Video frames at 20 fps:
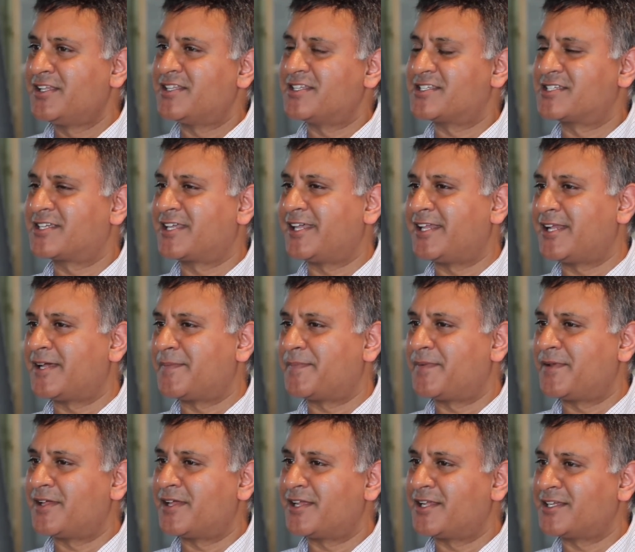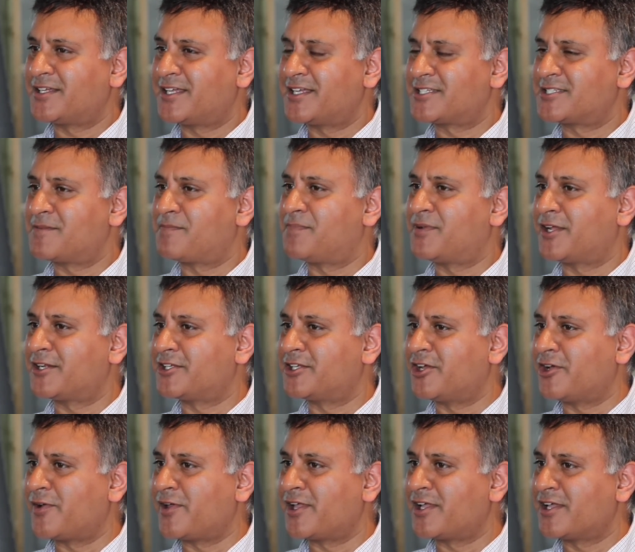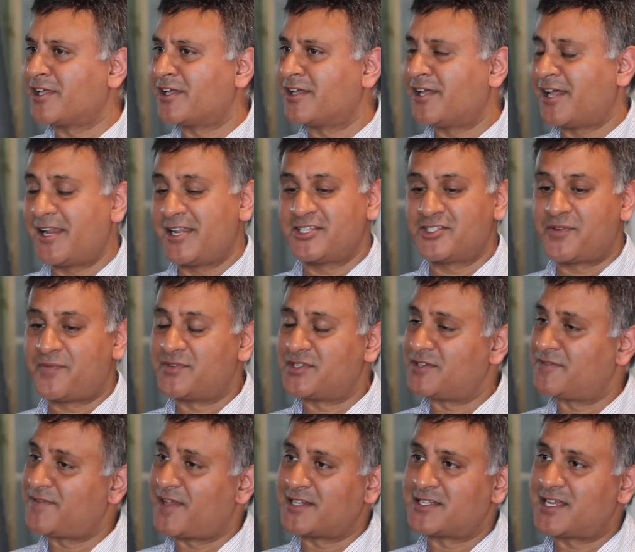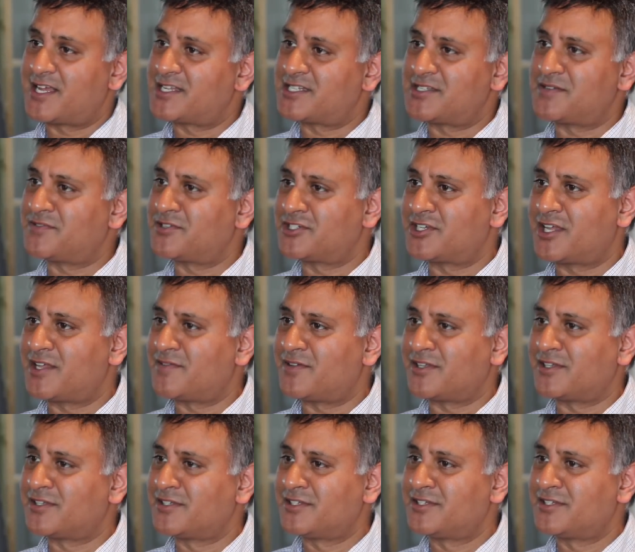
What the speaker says: the skin up, it gets the blood going, and it's obviously fantastic for shaving.